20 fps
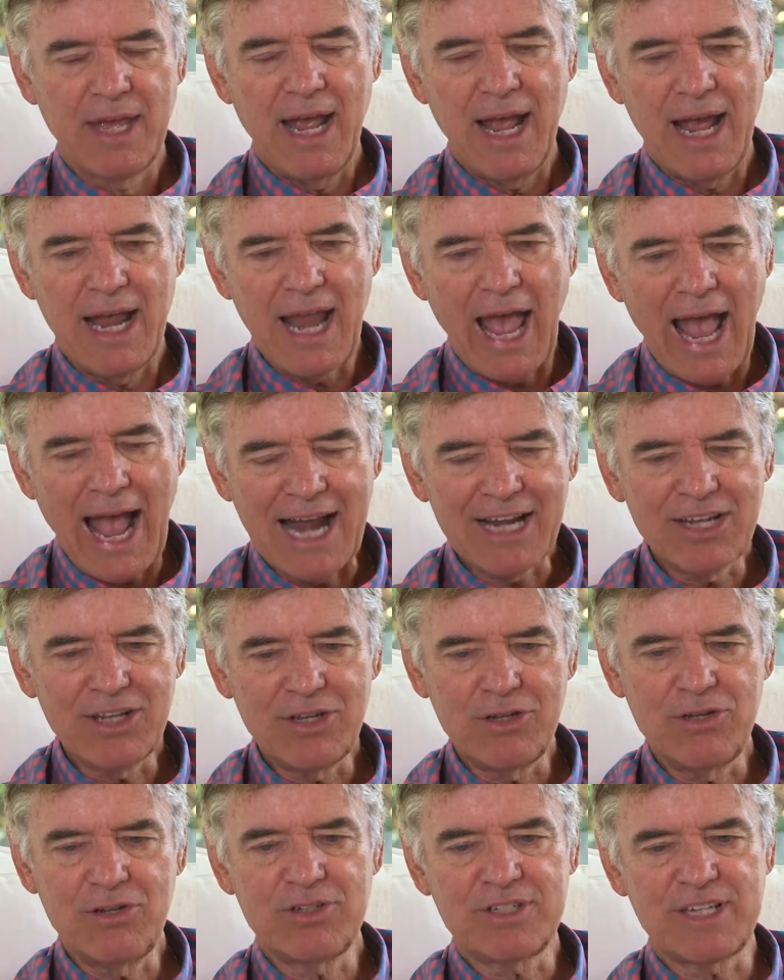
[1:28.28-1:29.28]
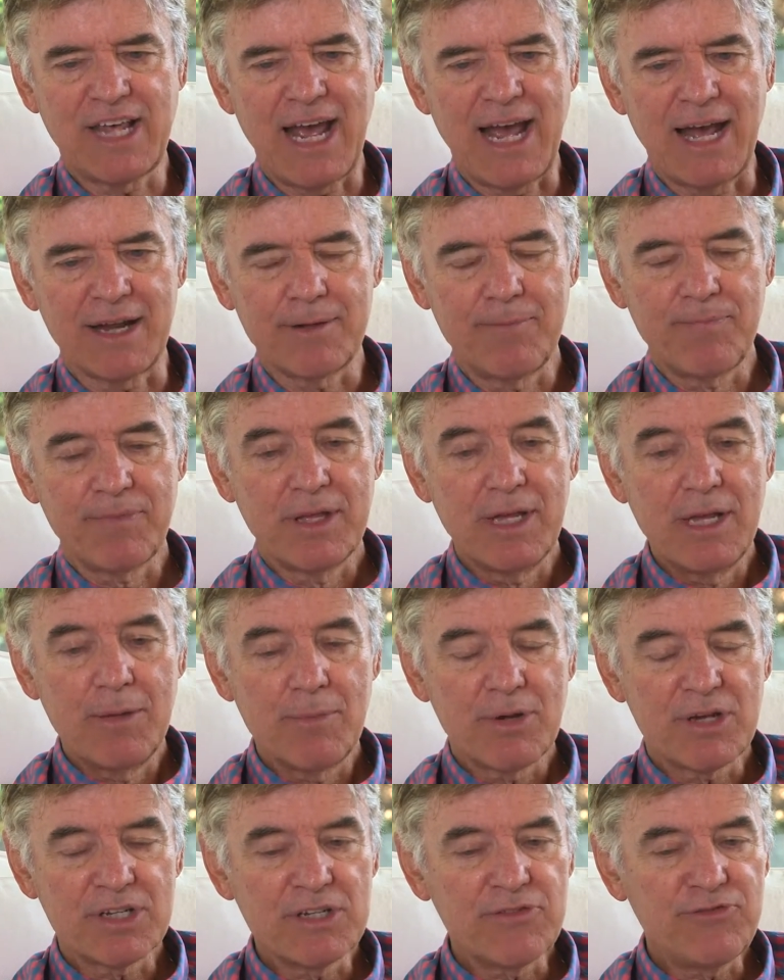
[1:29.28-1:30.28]
And how do you use that?
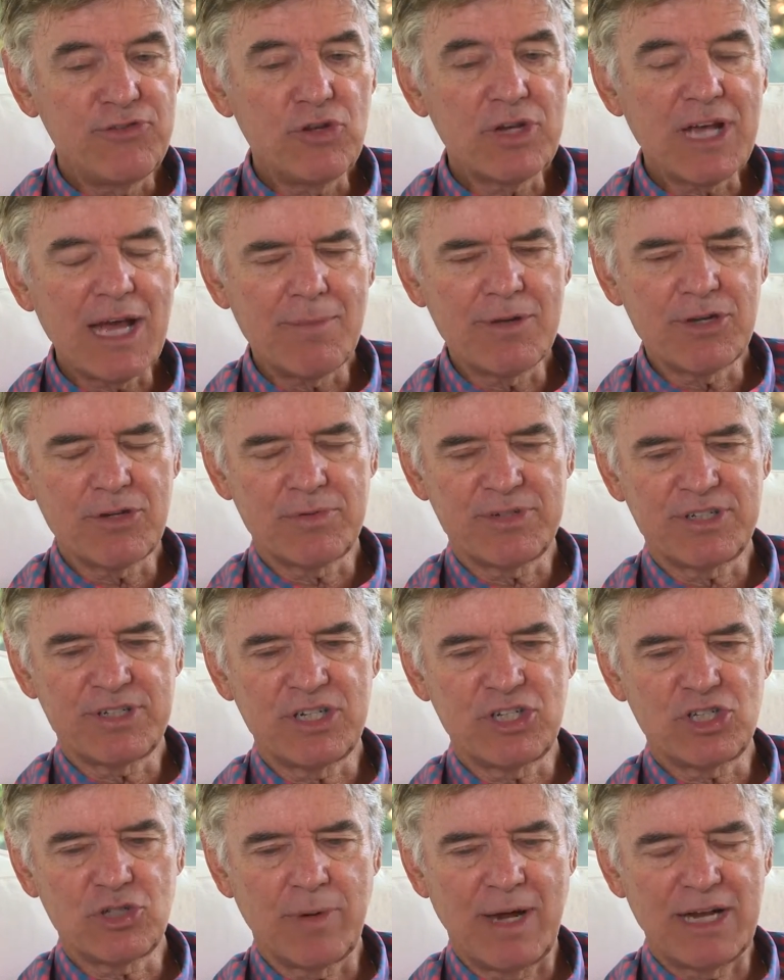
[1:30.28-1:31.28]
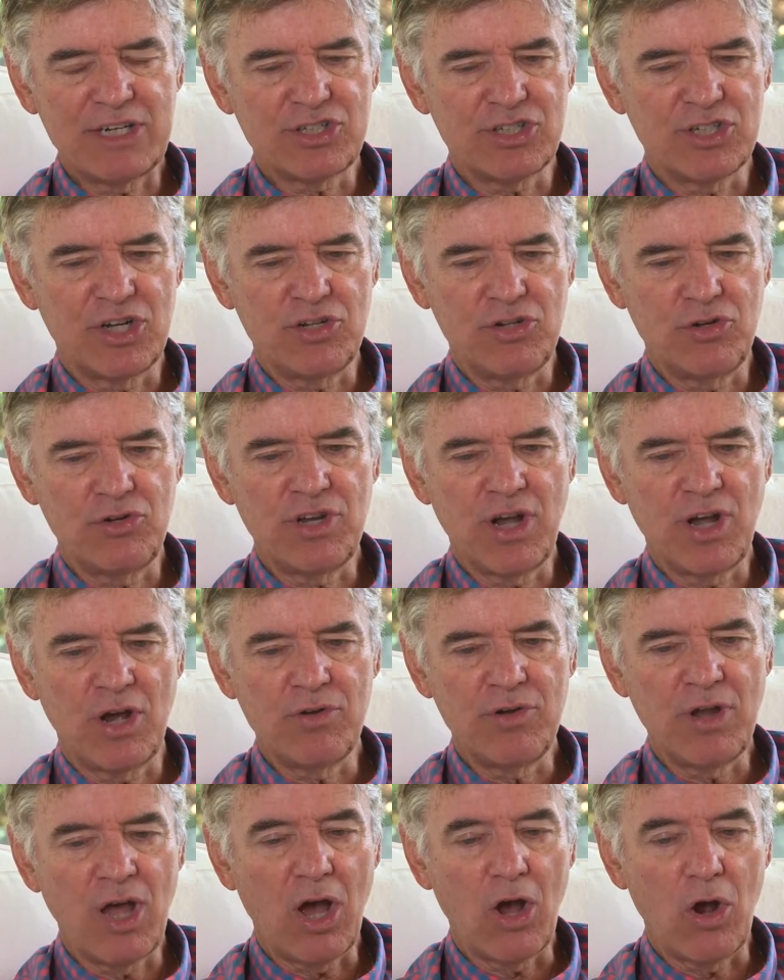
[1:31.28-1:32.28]
Because if you come into a situation and you
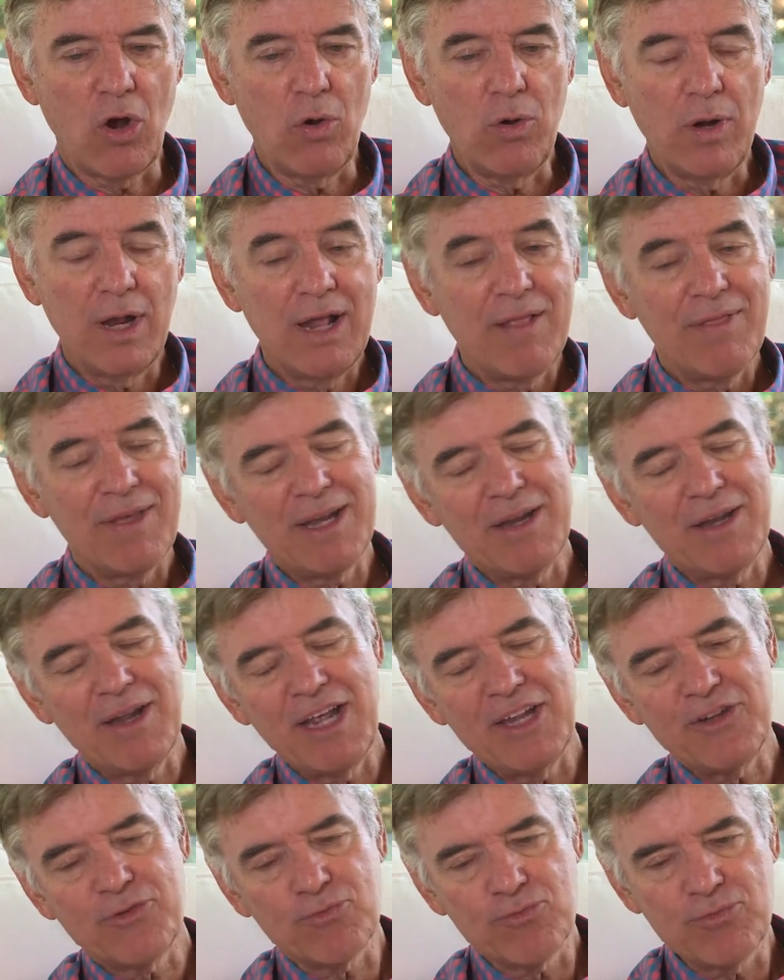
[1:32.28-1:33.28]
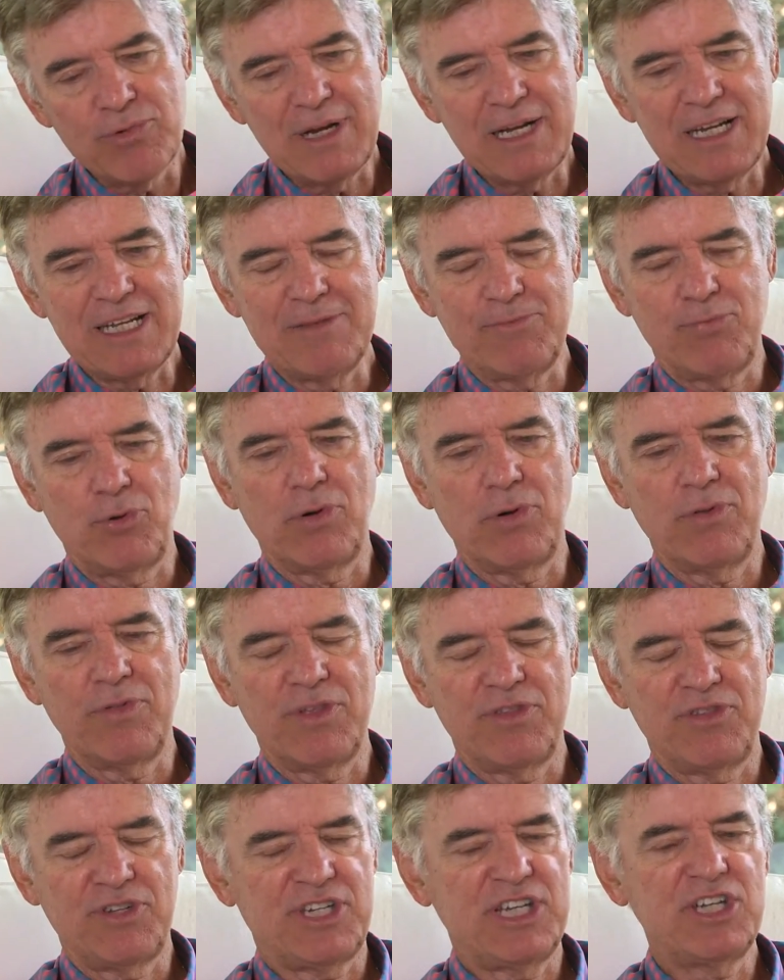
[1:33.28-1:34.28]
don't know, then it's really important
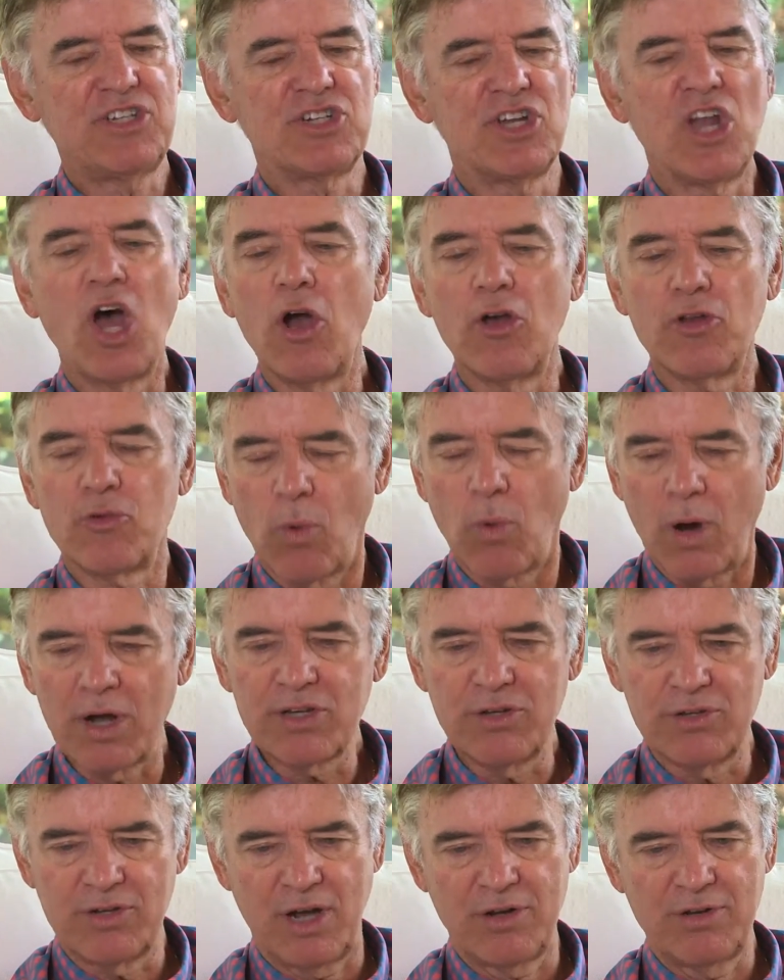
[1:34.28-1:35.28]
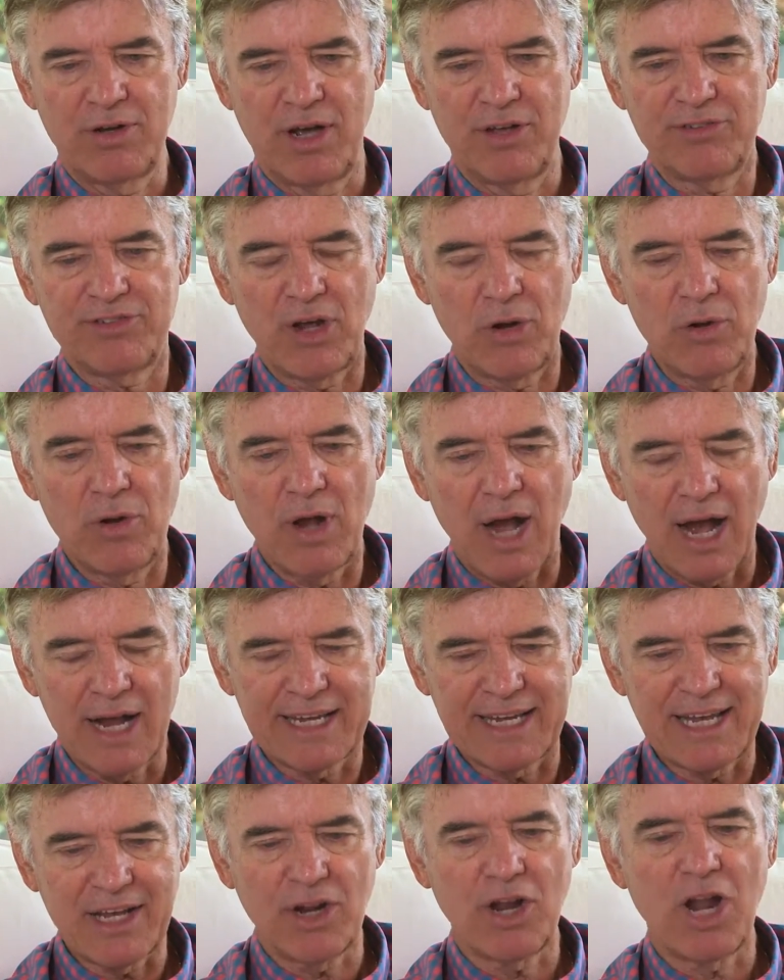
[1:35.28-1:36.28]
that the teacher knows what you don't know. So I
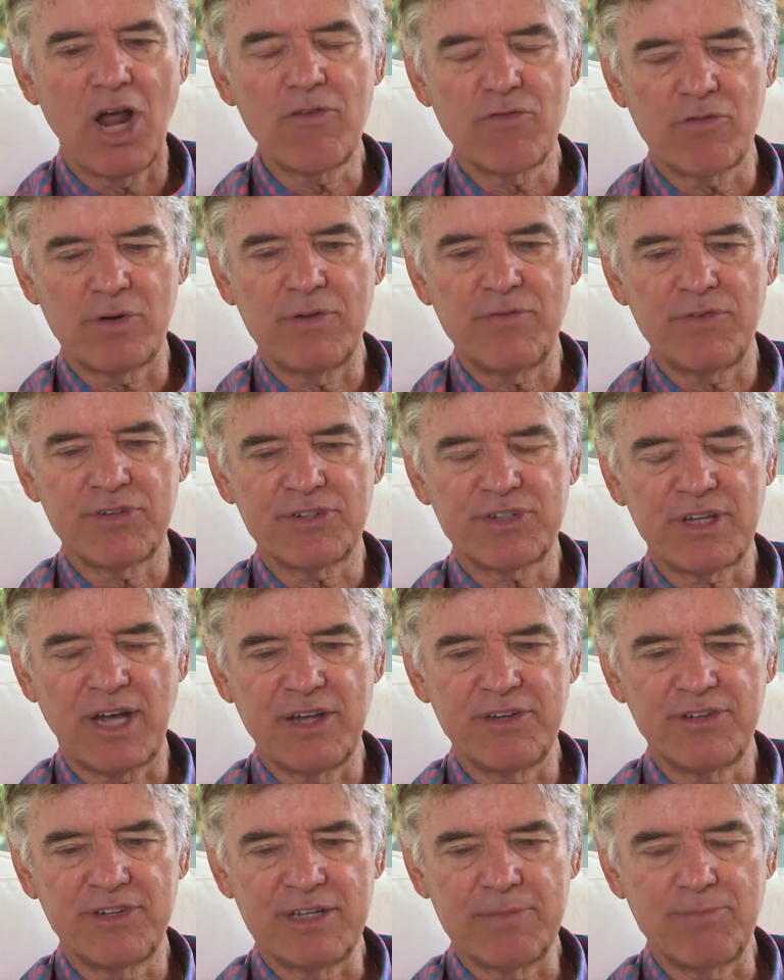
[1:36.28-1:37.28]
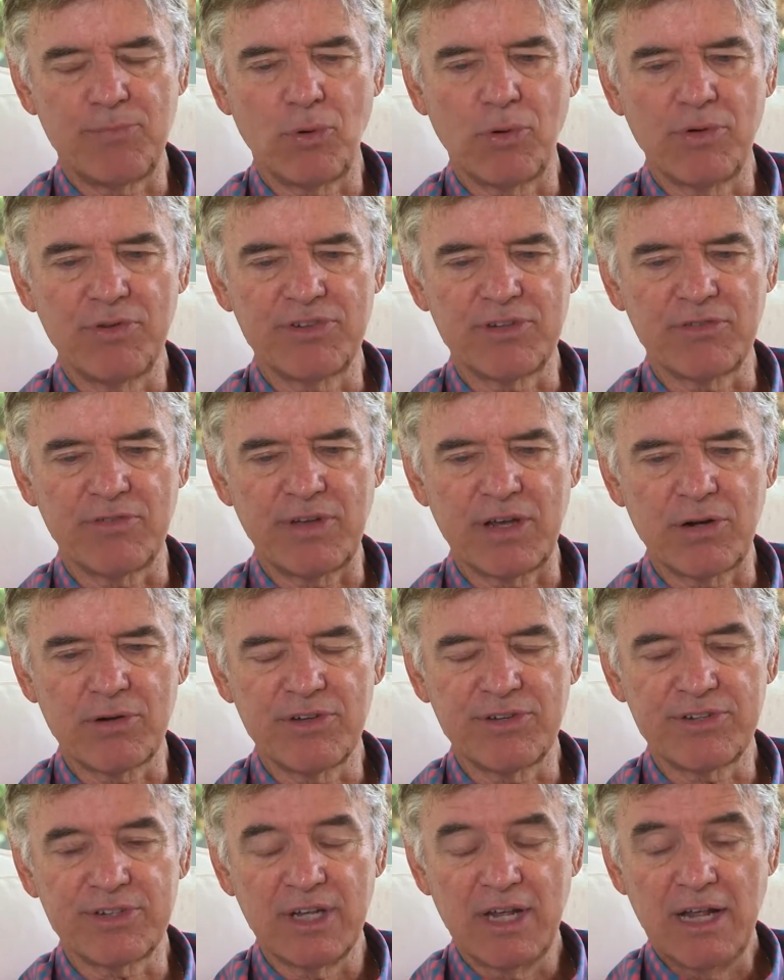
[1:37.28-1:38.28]
cannot overemphasize the importance of
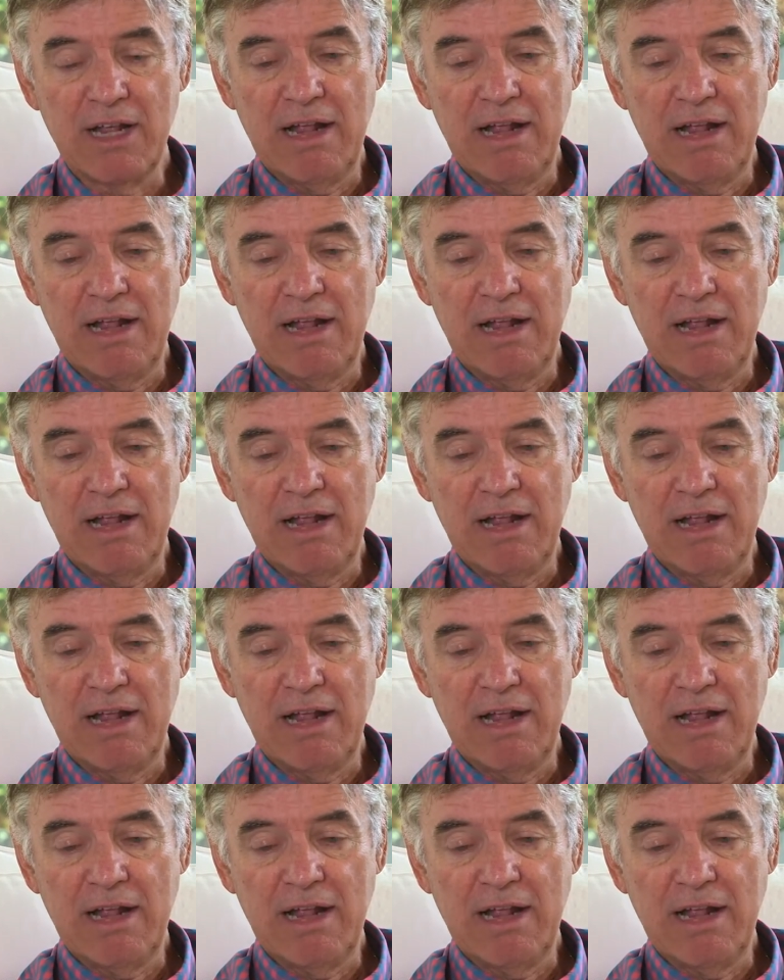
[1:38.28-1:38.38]
errors,